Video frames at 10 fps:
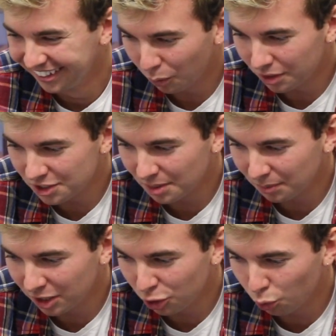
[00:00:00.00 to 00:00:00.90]
What is
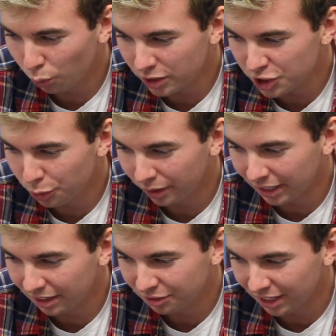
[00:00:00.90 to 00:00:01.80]
something you wish you
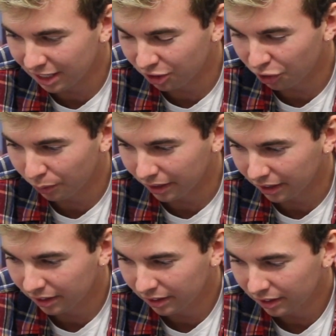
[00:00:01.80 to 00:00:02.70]
were gifted at
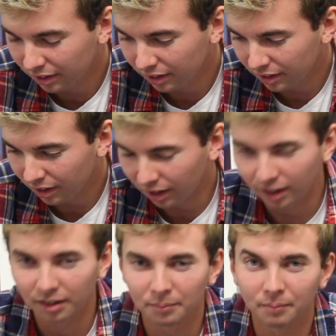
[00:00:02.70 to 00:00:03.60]
doing?
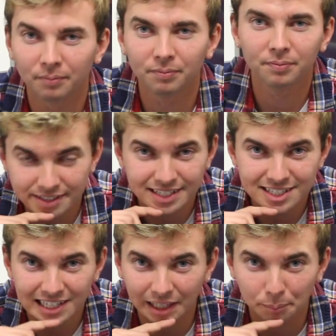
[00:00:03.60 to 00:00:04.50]
I was gonna
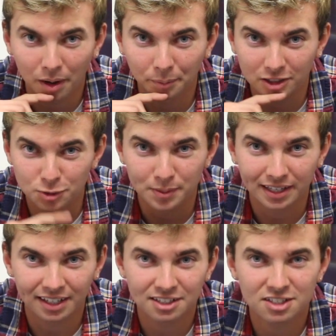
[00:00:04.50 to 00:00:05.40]
say like public
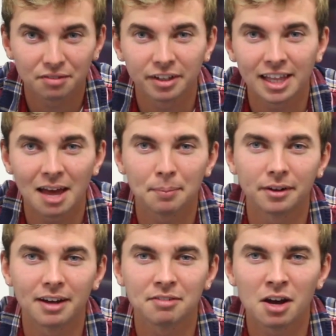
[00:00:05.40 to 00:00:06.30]
speaking and stuff like that,
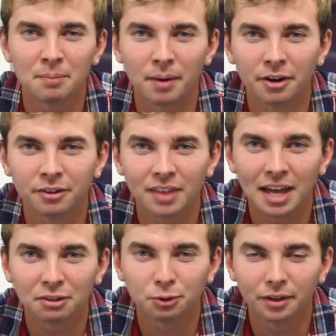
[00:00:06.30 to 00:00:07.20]
but I've gotten better at
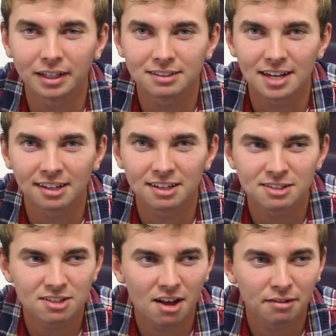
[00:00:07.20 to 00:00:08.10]
that through like decade
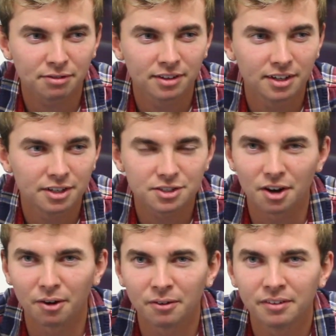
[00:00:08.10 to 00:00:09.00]
and stuff.
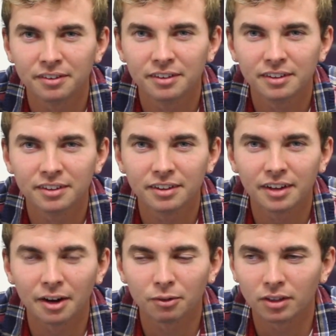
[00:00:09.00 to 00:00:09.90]
So
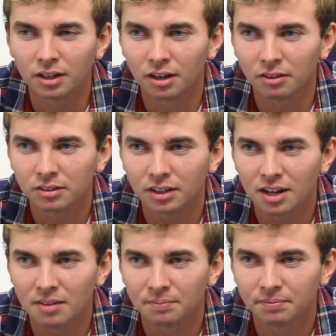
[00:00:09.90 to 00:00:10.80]
I don't really
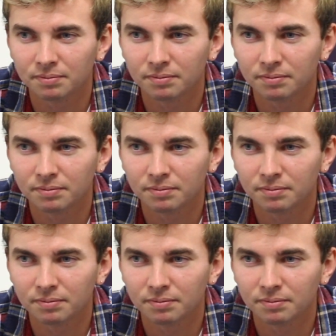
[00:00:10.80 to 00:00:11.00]
know.